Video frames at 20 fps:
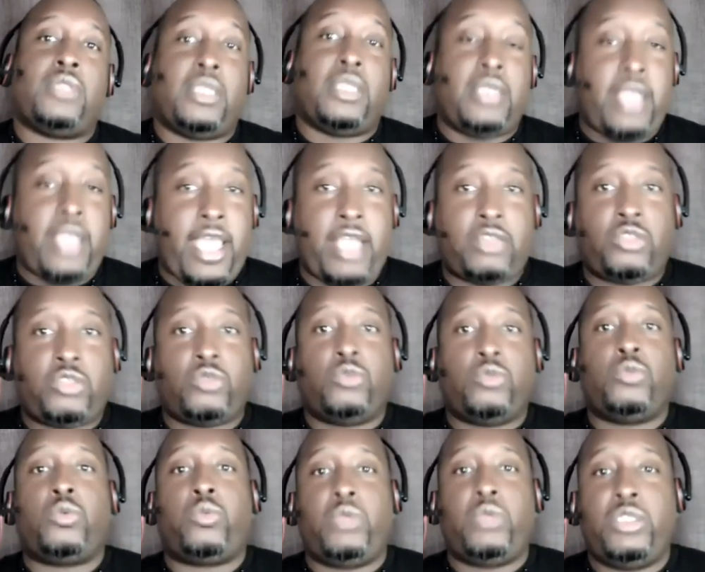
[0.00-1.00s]
the
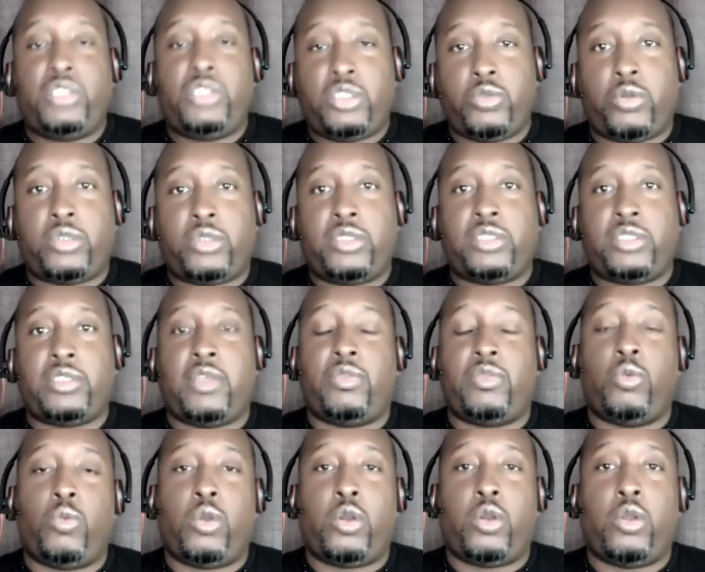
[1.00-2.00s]
natural resources
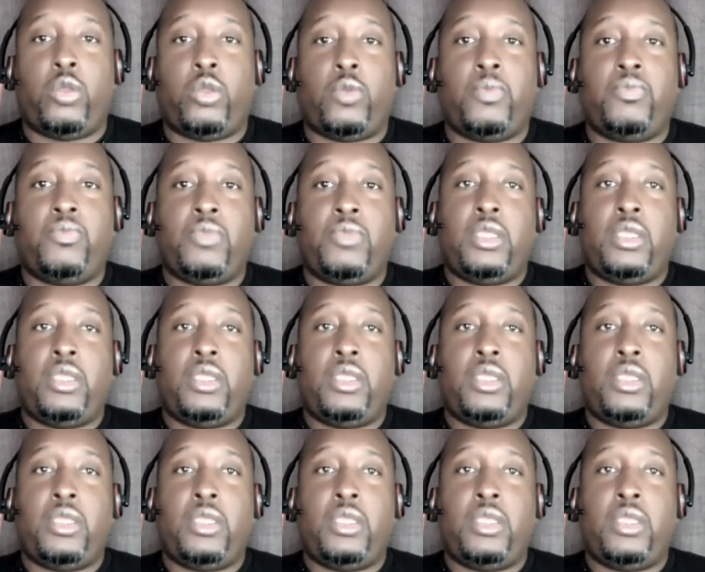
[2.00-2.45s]
of the world.